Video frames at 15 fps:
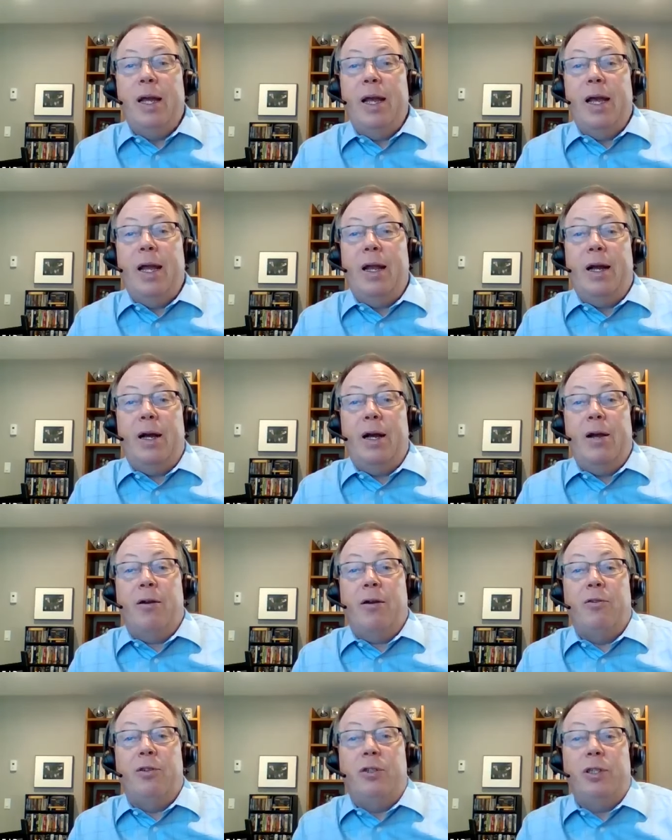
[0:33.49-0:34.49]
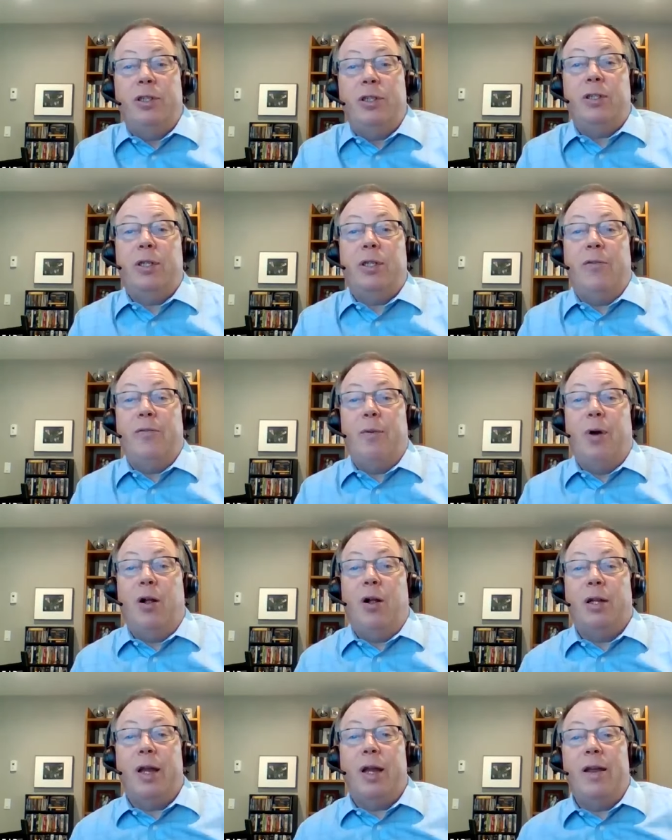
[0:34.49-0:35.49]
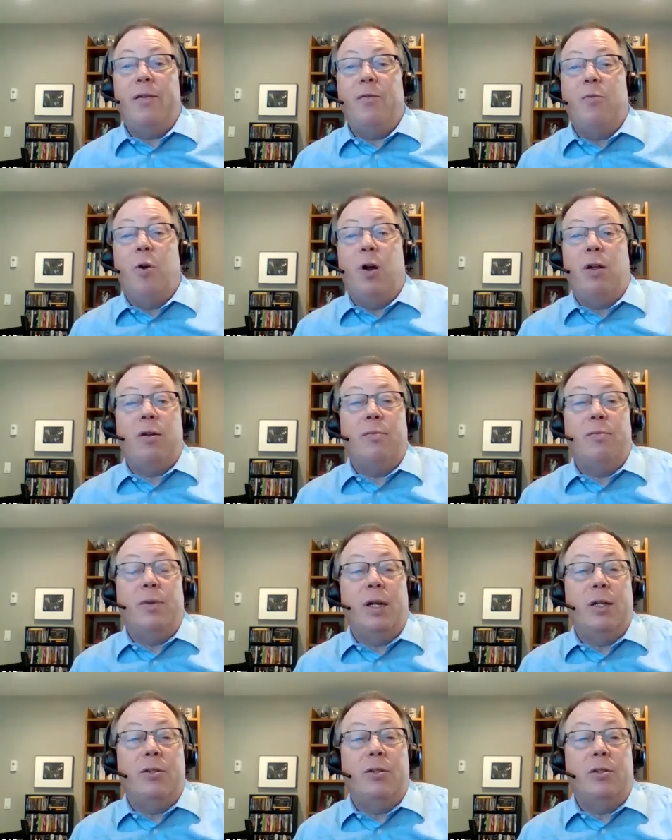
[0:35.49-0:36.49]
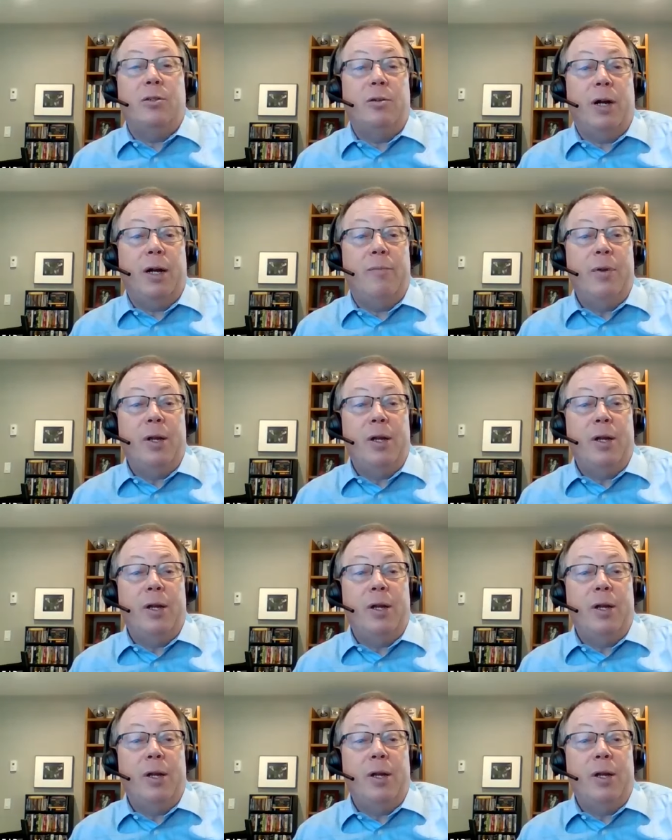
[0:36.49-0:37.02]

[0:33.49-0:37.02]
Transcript: and uh, Eric Crusius uh, from Holland and Knight, welcome uh, to